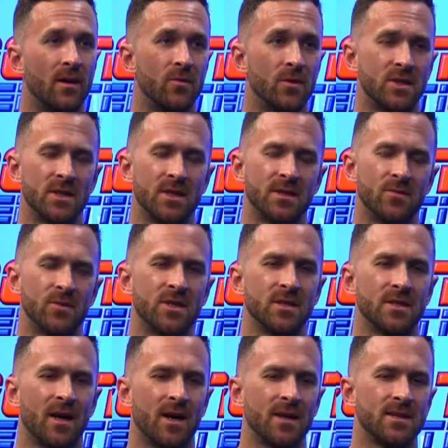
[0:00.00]
which
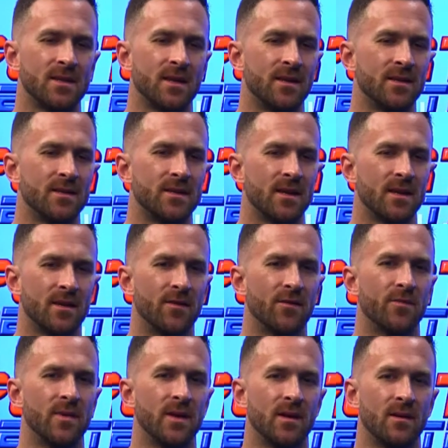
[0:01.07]
is nice, and it
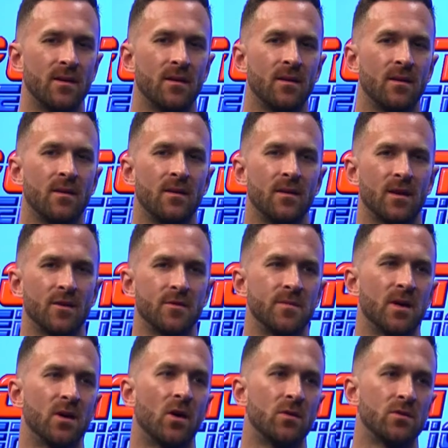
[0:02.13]
gives me
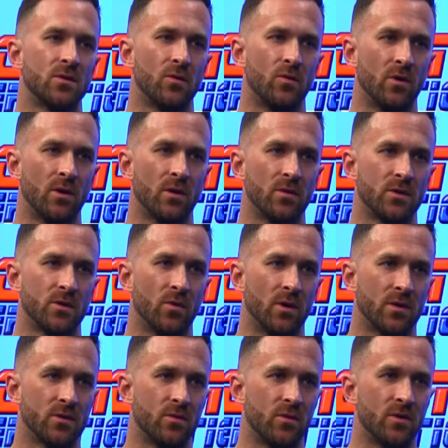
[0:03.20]
a goal to
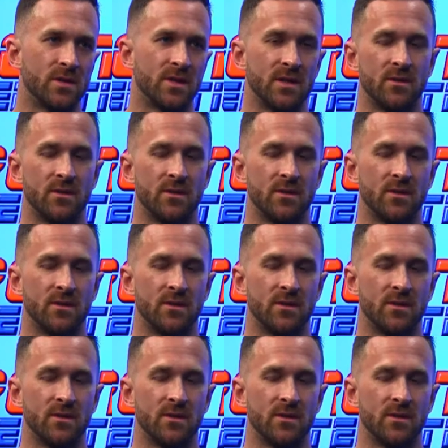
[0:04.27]
work towards.